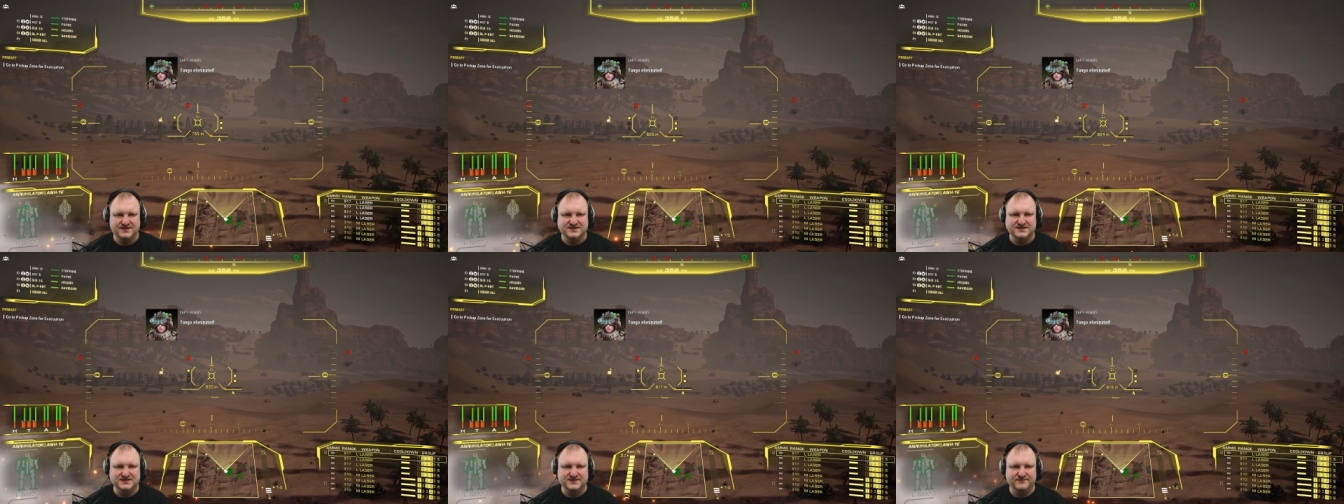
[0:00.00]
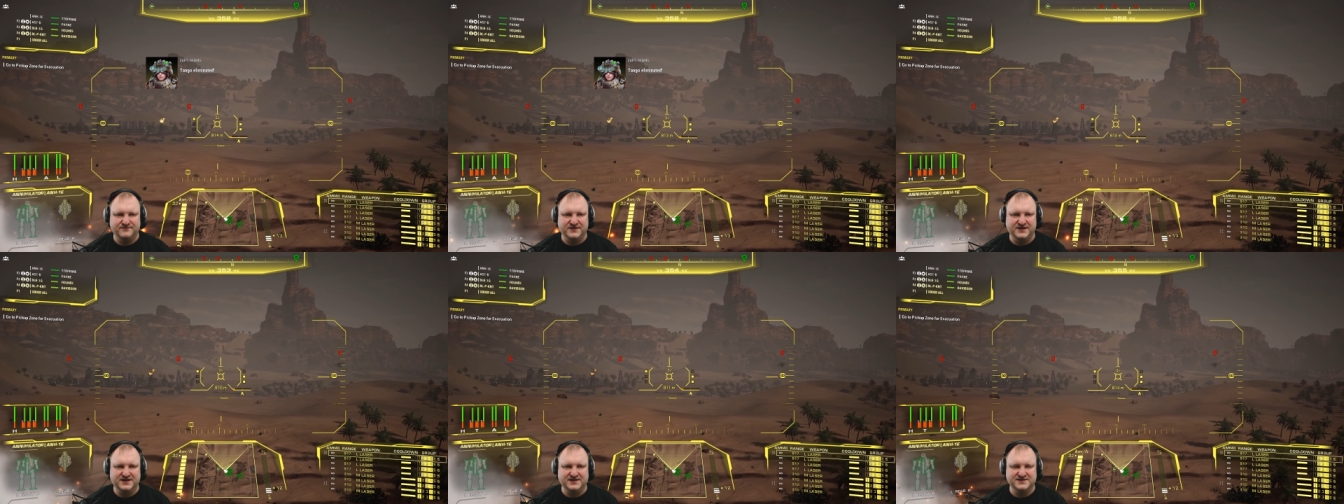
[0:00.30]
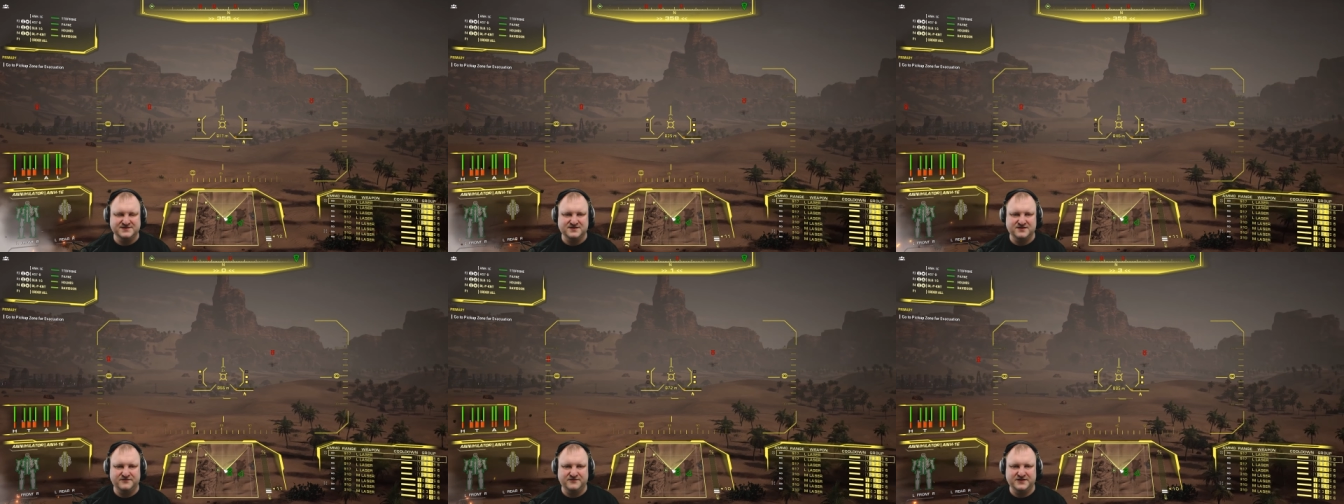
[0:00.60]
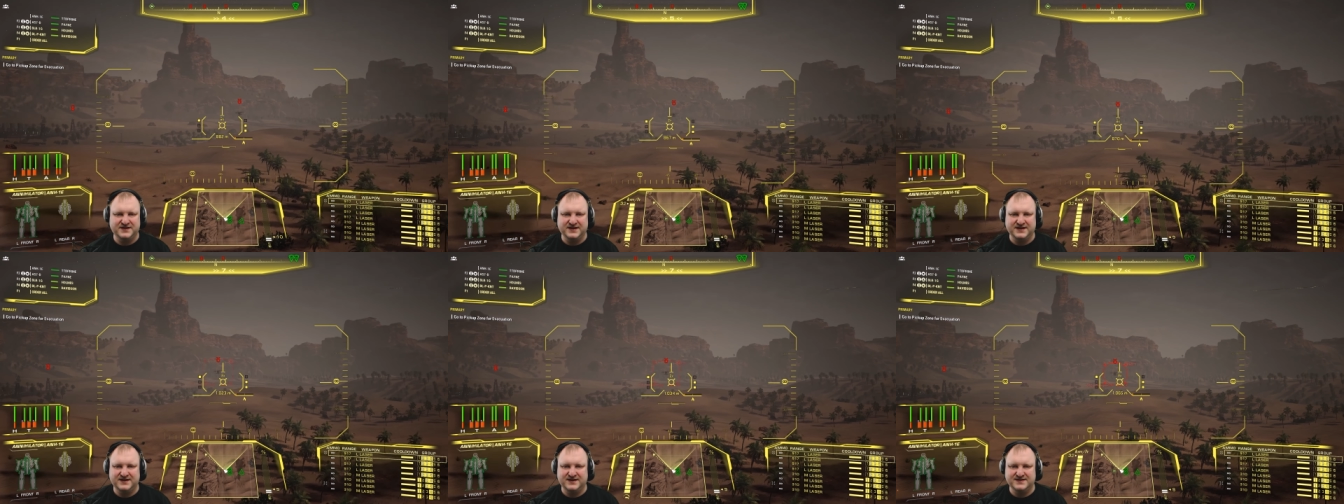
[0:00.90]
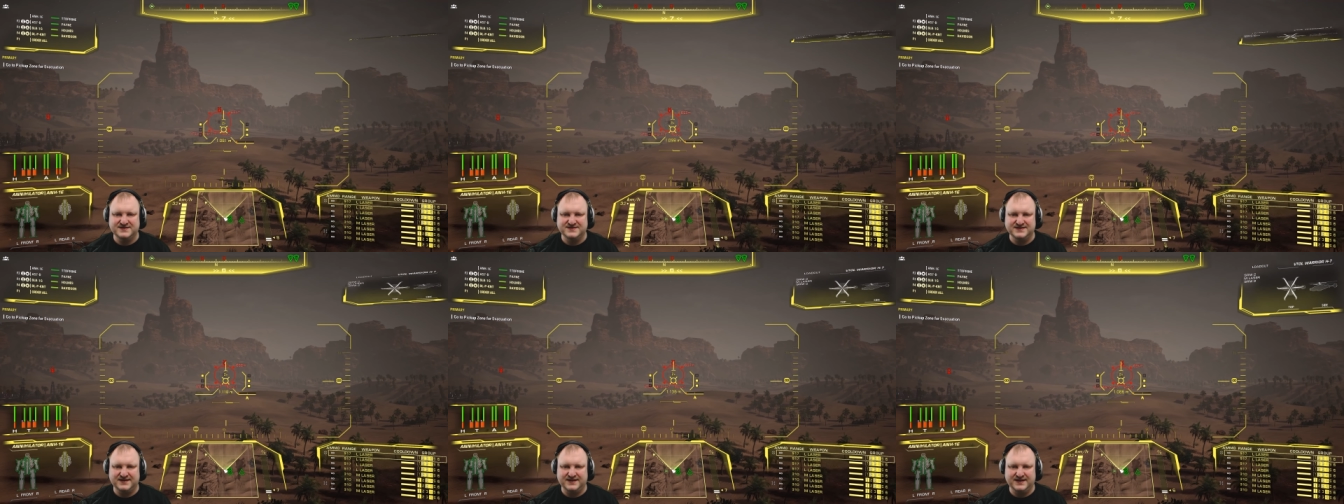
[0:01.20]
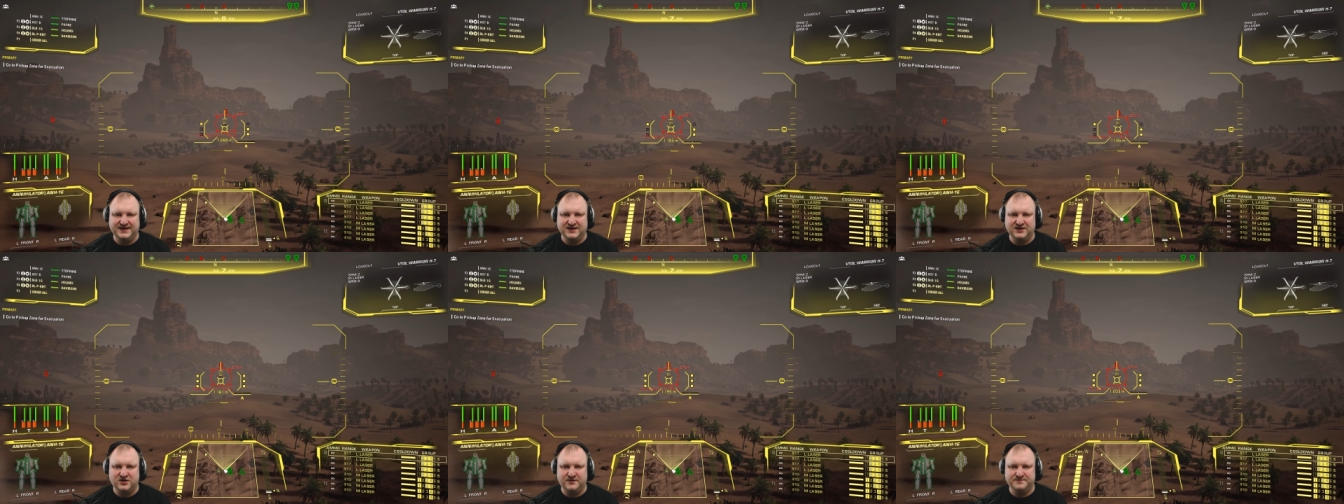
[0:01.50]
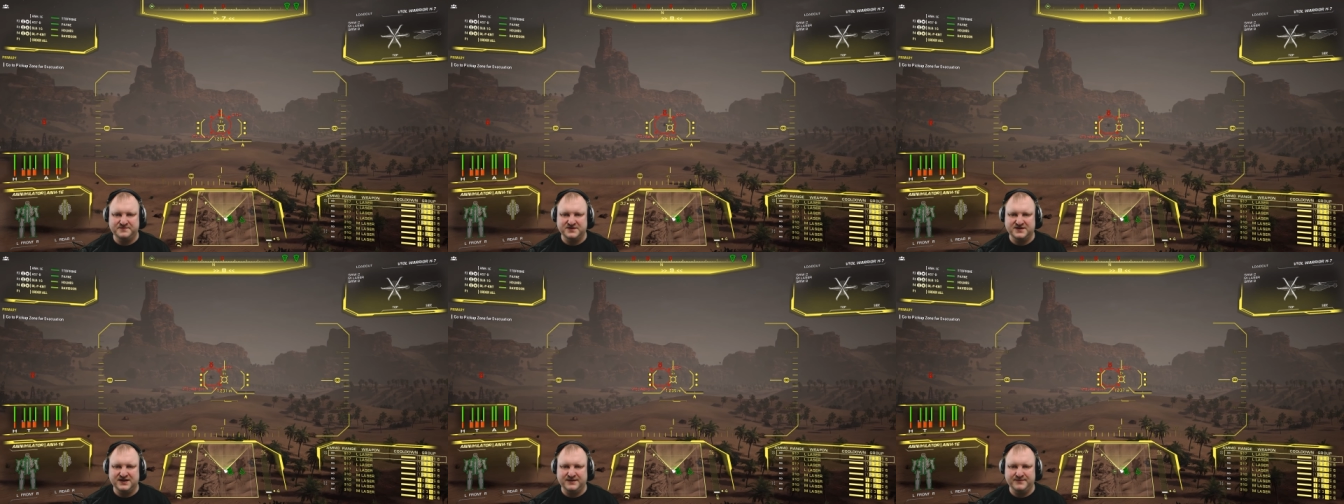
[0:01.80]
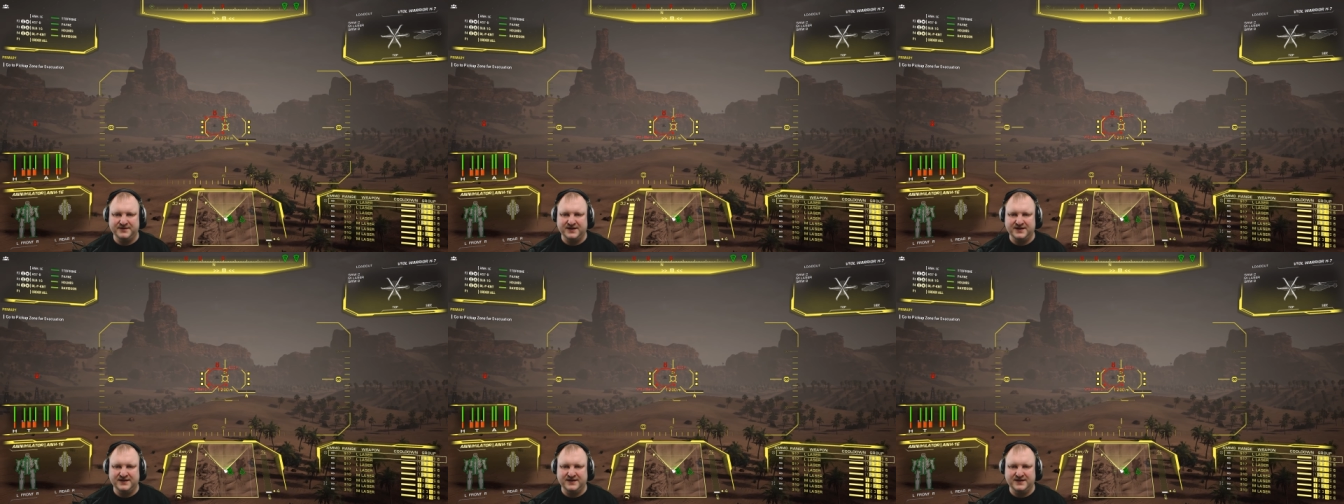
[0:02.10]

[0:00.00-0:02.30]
Some vehicles over there, there's another helicopter coming